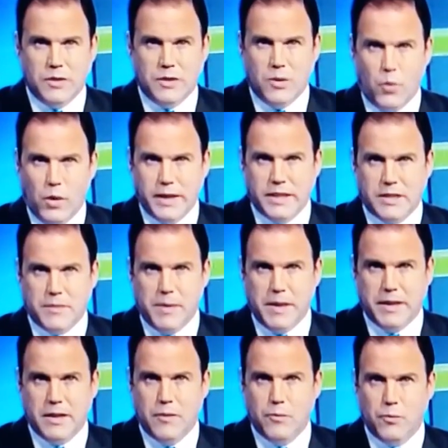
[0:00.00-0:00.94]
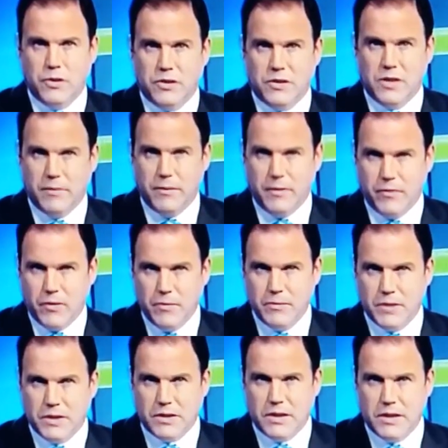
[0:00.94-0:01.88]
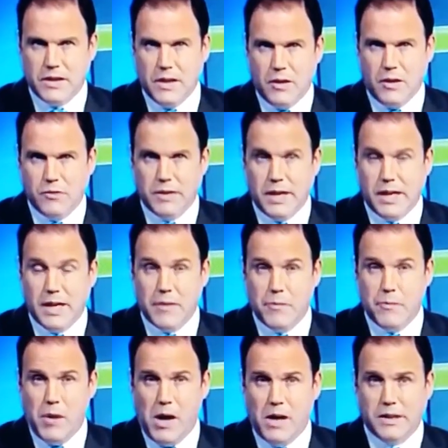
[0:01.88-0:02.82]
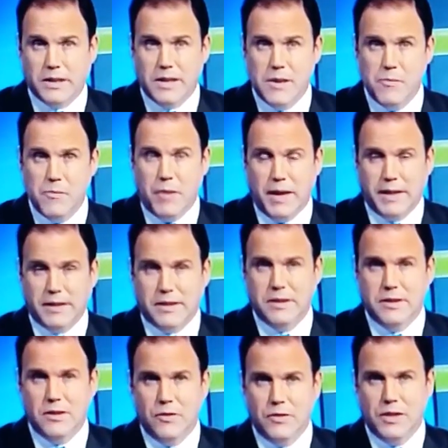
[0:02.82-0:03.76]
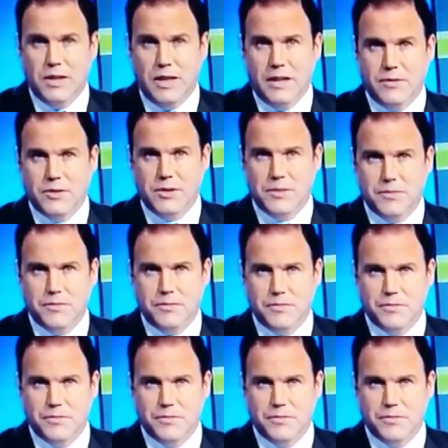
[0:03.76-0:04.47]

Lucy White met up with some of them to see how taking part impacted on their lives.